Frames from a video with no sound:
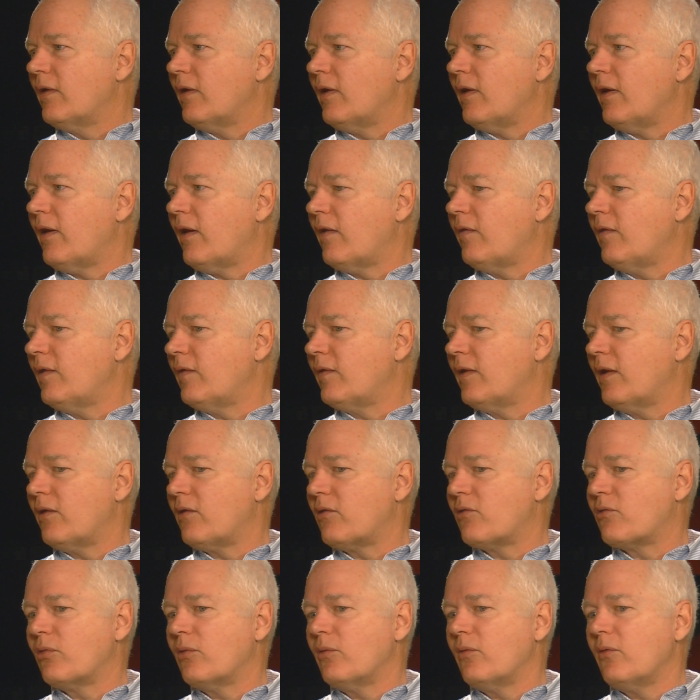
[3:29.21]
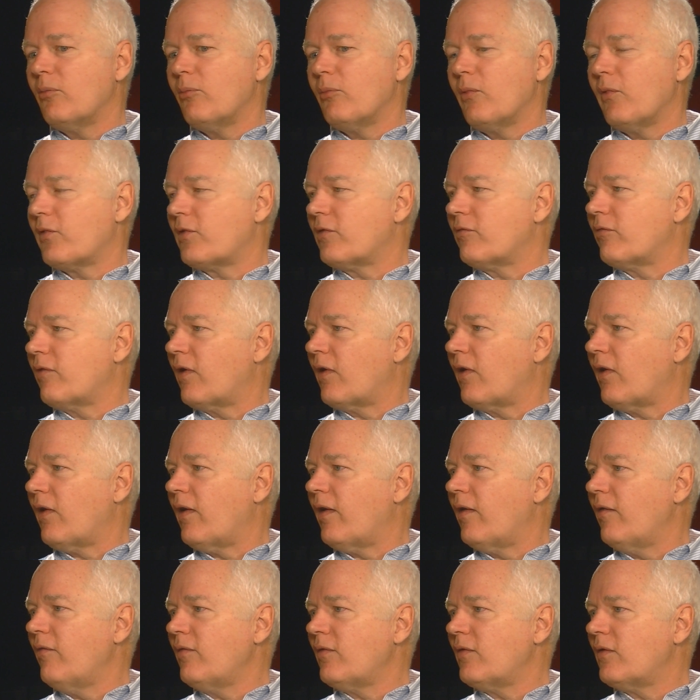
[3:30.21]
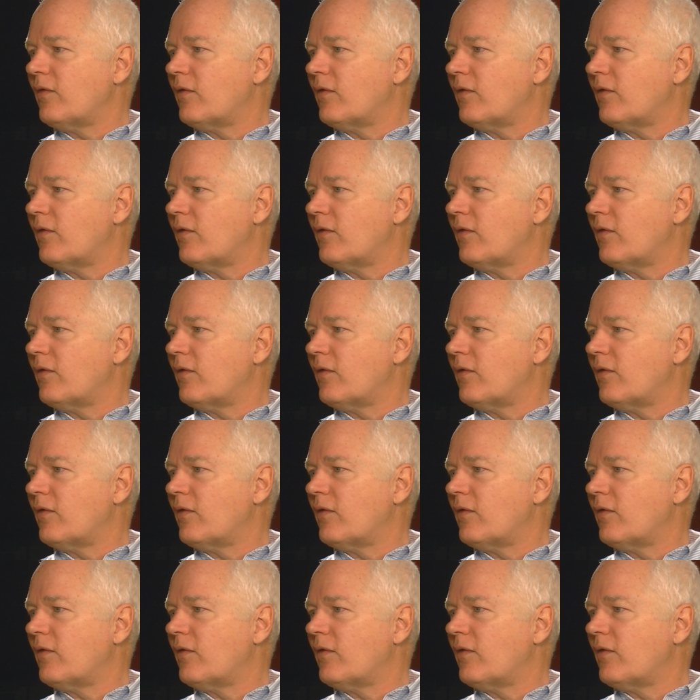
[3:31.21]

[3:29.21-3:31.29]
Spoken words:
And I think that's true to most of our lives,